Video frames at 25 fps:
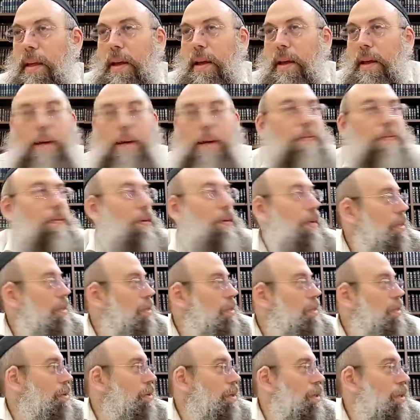And if it is
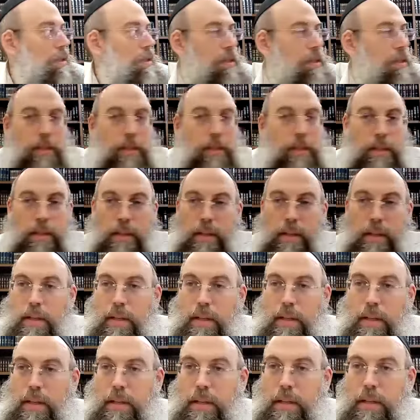yours
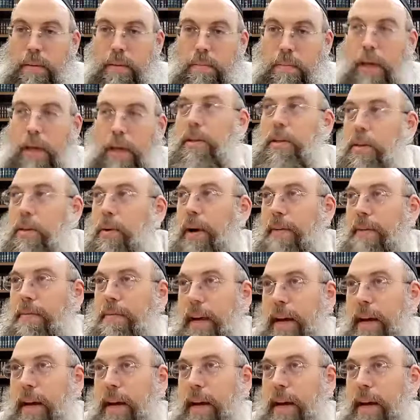and you do have